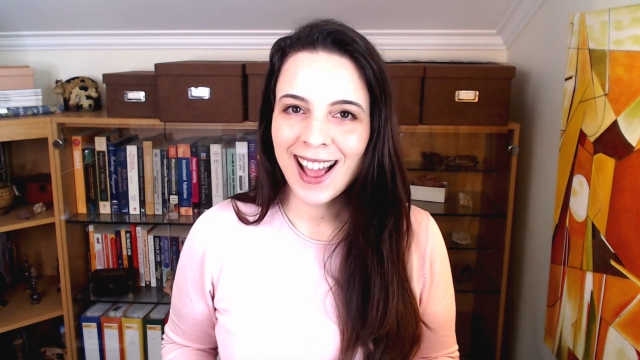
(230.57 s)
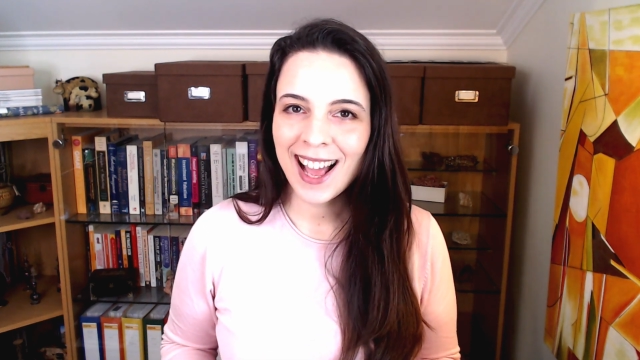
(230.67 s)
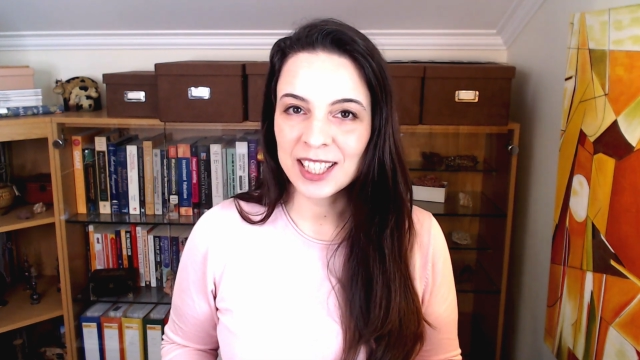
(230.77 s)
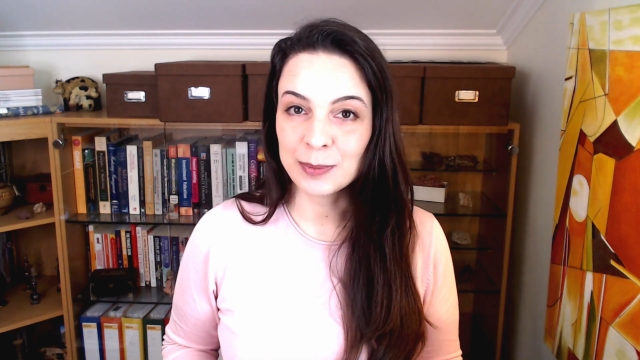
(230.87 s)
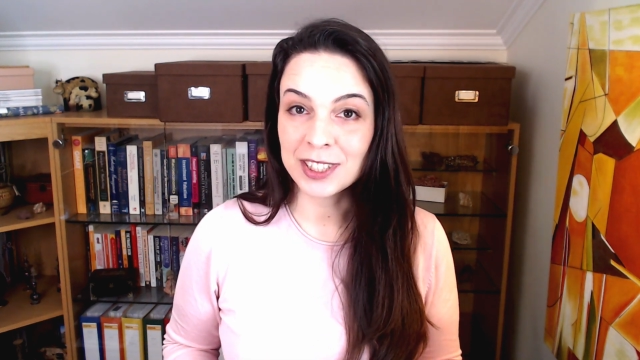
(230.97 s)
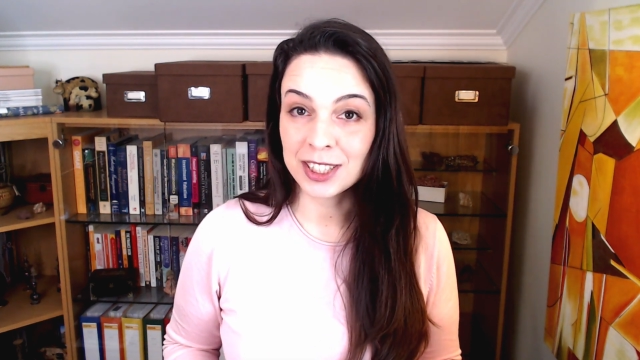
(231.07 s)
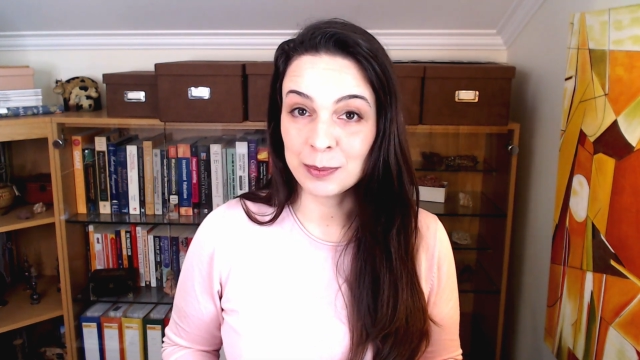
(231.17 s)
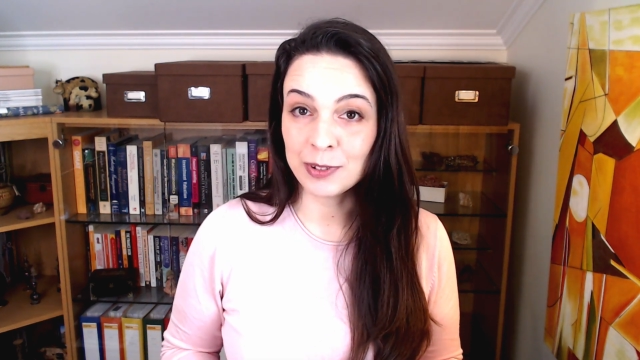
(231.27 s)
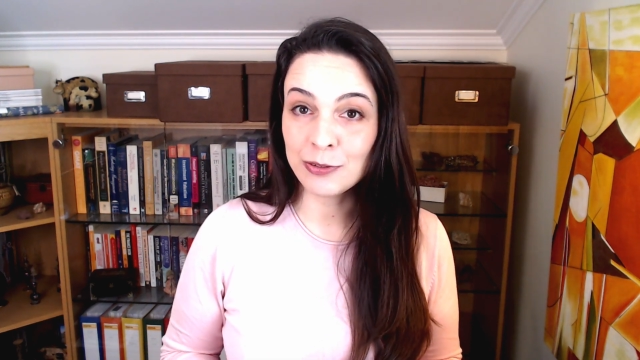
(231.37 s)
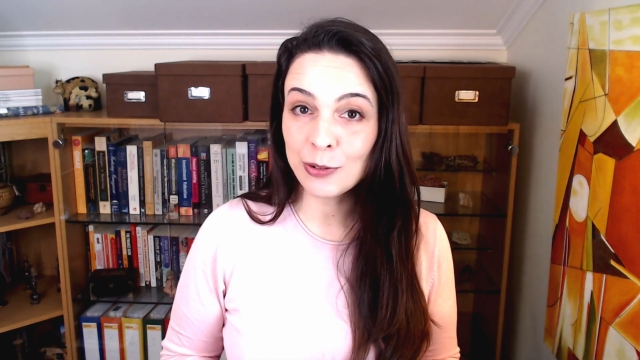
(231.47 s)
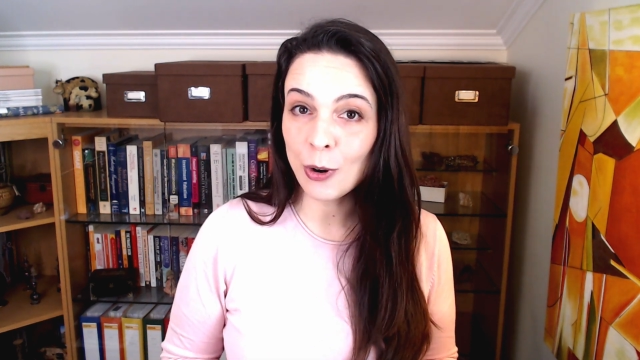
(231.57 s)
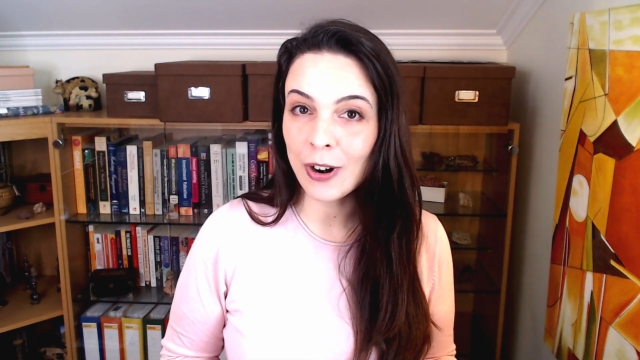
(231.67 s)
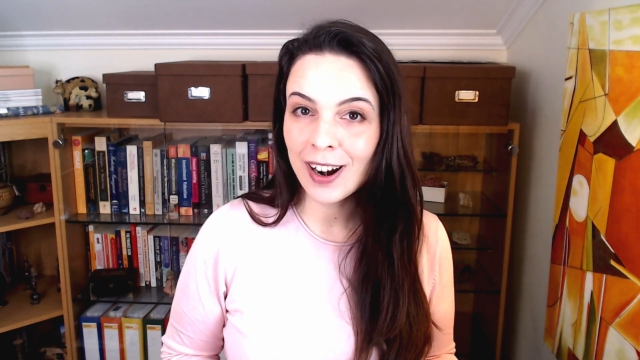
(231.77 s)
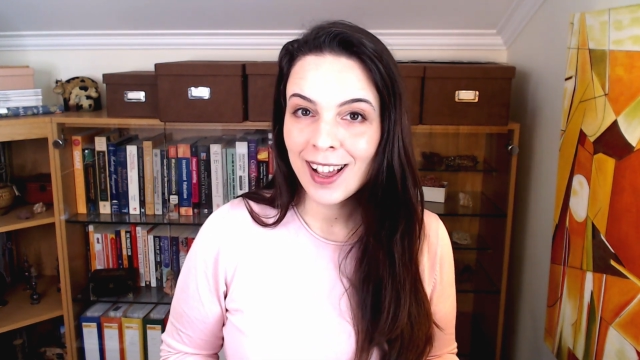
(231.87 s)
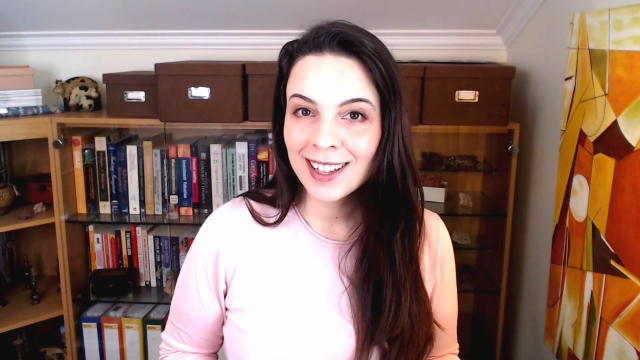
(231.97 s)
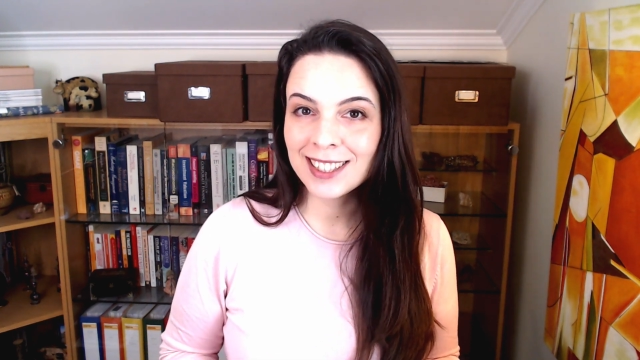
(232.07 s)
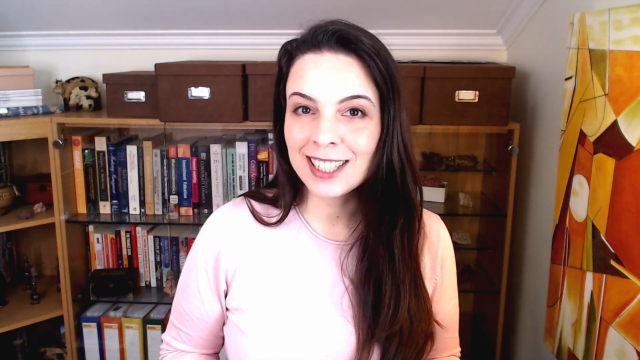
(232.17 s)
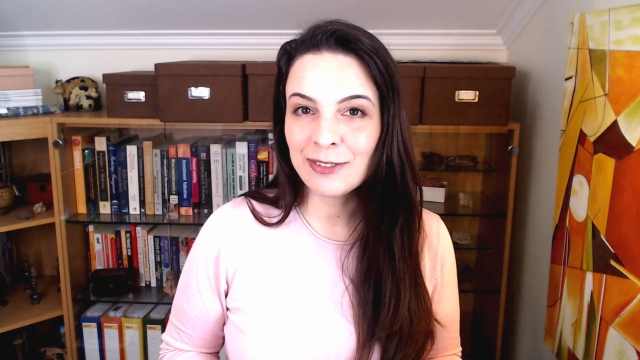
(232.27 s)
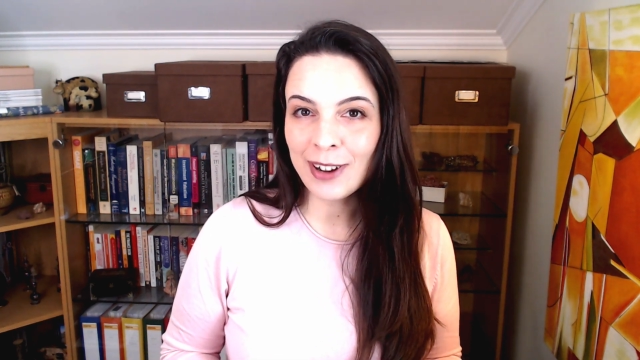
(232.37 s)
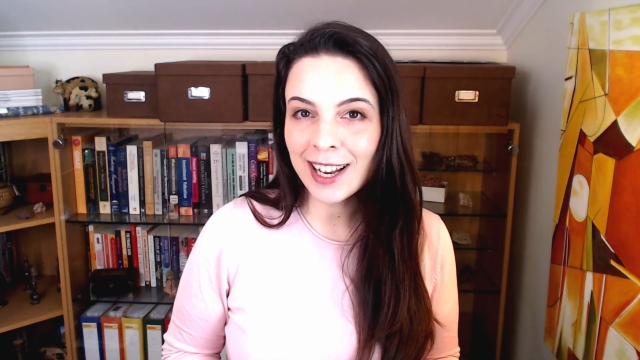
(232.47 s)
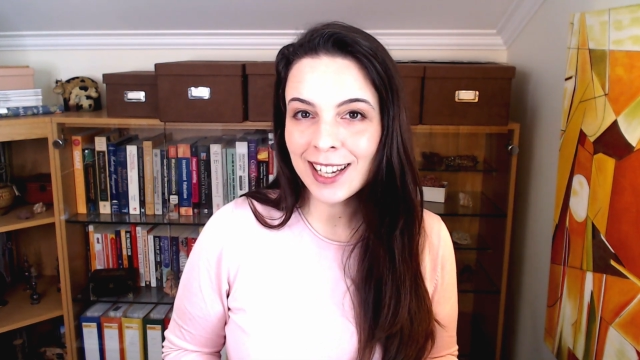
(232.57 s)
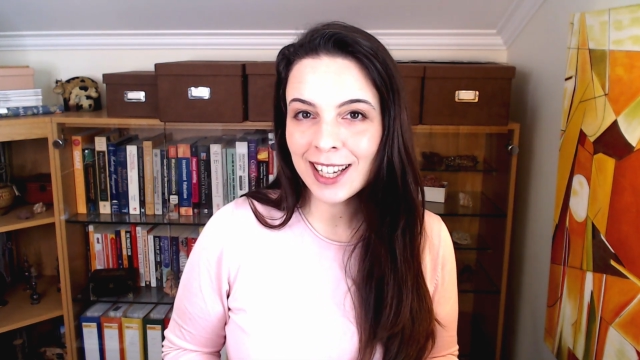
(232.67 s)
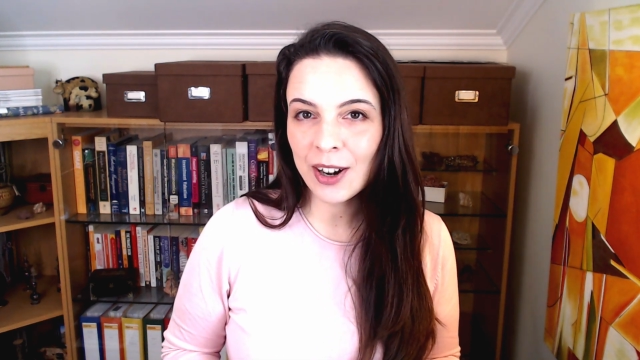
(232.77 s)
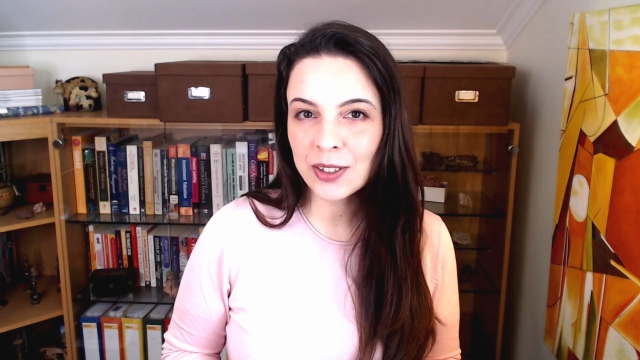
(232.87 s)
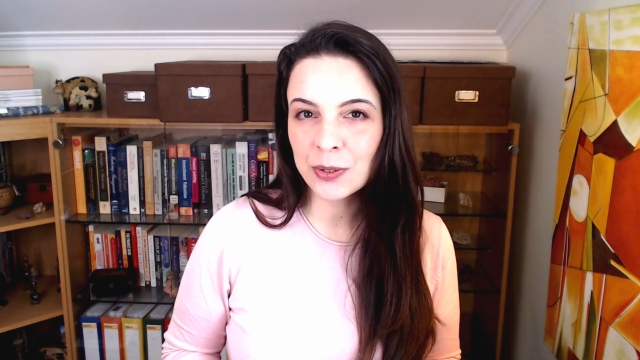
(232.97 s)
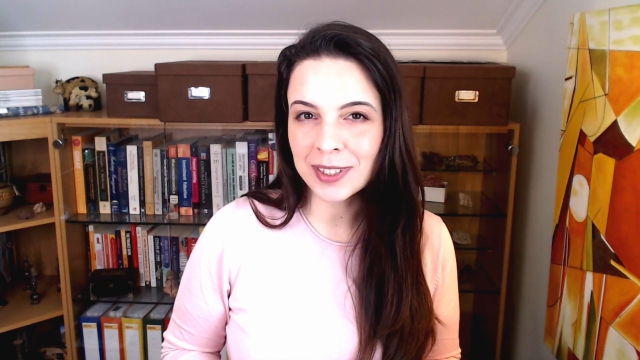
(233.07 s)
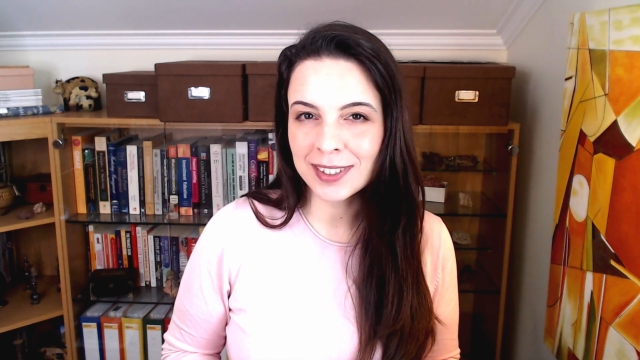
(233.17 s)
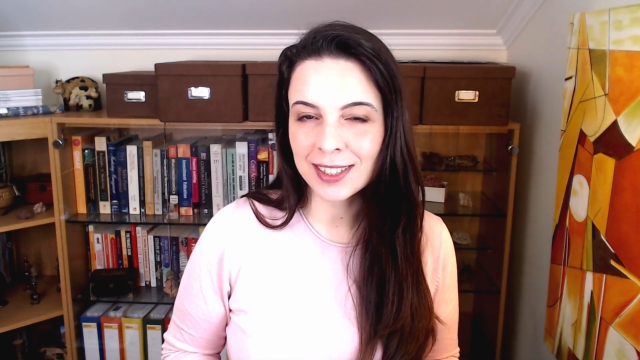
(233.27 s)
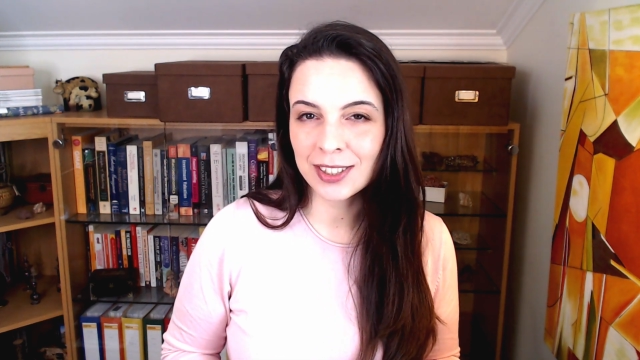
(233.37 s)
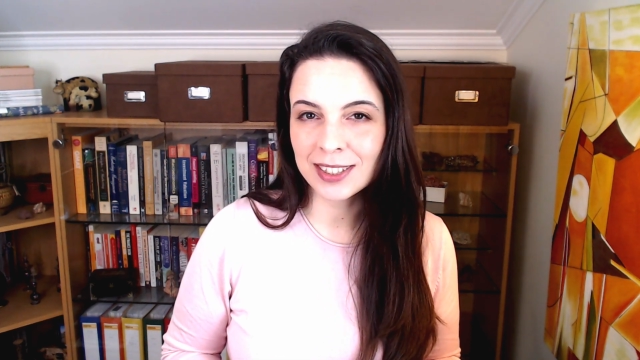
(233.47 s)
as mentioned before, the defining characteristic